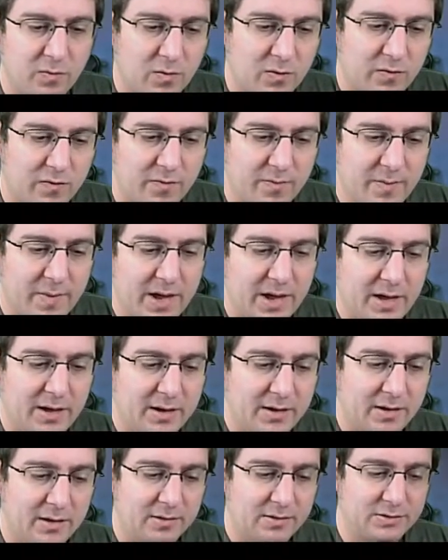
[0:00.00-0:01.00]

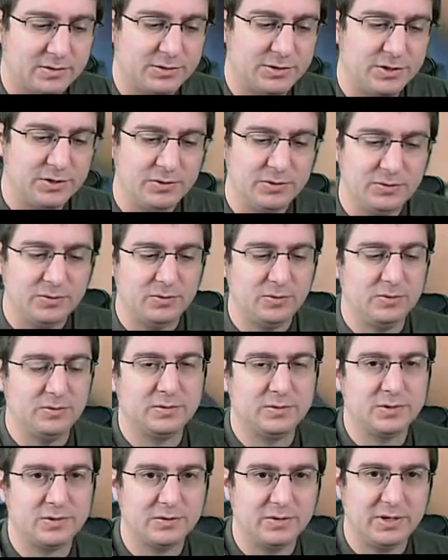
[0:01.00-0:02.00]
Wolfman 2,
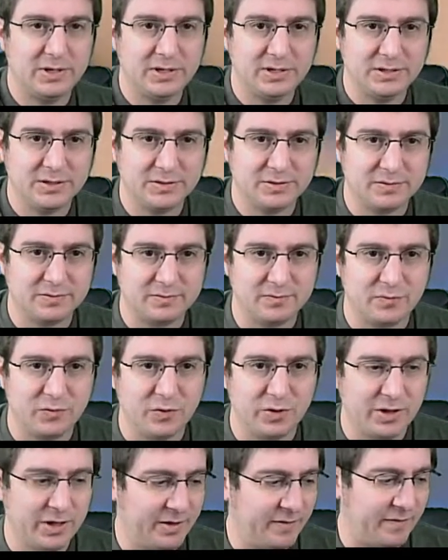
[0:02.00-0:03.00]
so he's
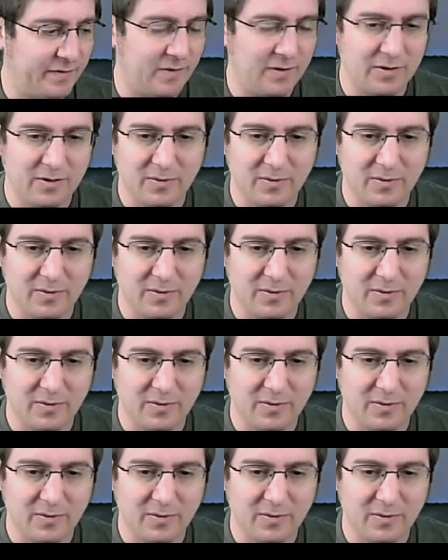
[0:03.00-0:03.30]
really far